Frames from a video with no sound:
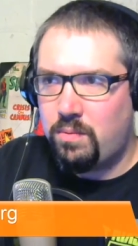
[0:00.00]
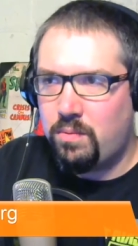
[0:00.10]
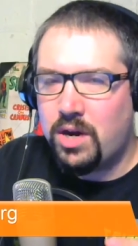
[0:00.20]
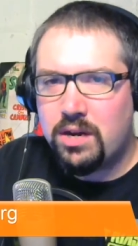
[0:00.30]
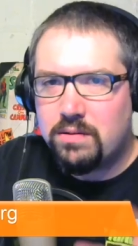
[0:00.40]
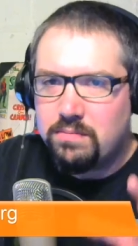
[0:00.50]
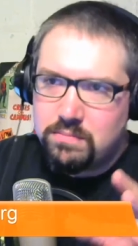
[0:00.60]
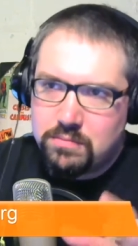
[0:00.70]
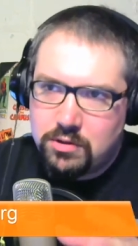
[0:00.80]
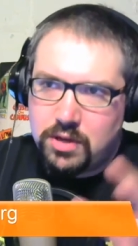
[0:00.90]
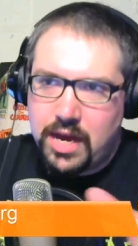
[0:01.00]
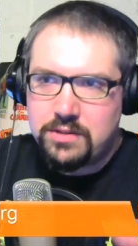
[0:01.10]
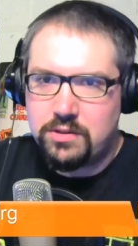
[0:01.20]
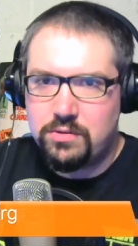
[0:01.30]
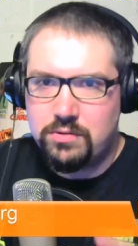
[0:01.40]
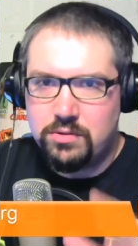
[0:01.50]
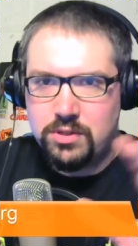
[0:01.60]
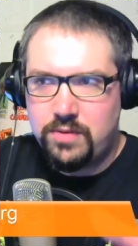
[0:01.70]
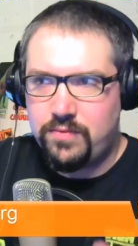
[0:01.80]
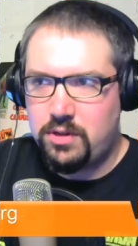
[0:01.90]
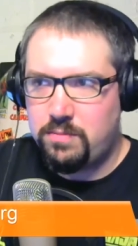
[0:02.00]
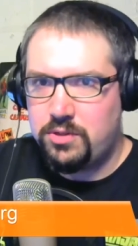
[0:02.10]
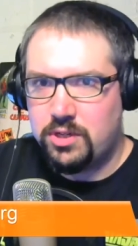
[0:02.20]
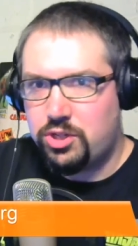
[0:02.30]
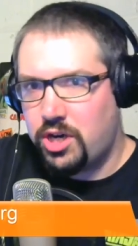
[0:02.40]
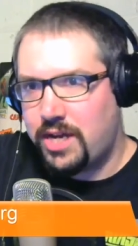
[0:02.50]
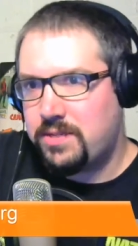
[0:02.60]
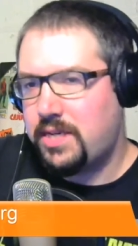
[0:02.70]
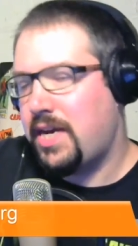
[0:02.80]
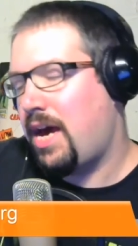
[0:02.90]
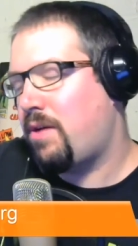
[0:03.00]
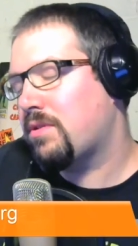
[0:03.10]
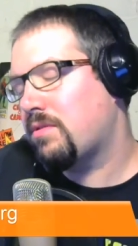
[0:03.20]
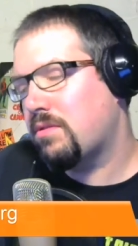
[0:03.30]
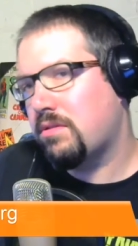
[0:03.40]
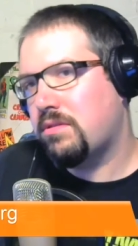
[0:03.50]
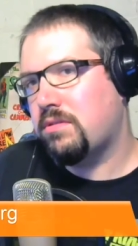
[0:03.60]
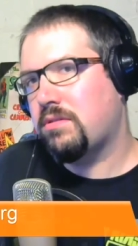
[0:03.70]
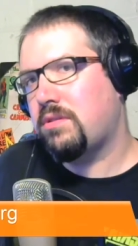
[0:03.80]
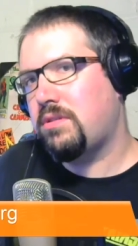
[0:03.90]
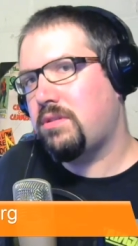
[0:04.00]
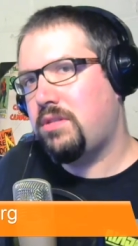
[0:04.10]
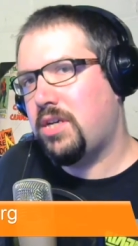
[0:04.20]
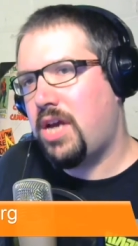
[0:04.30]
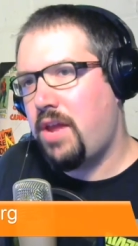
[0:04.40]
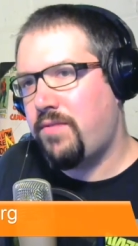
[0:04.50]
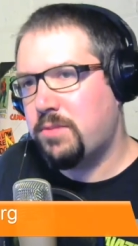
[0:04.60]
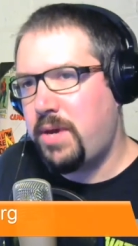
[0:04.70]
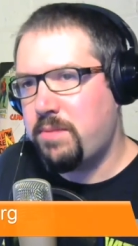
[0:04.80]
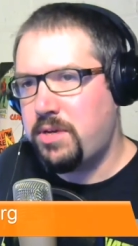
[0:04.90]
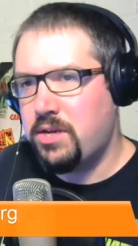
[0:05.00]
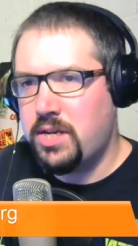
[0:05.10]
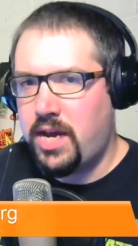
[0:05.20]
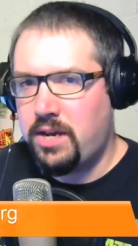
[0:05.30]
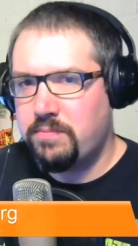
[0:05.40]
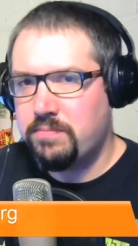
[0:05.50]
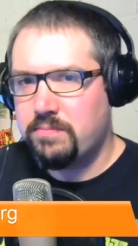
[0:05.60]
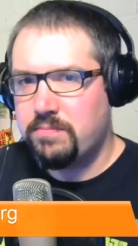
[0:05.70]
what classical or symphony music should I seek out to kind of expand beyond that?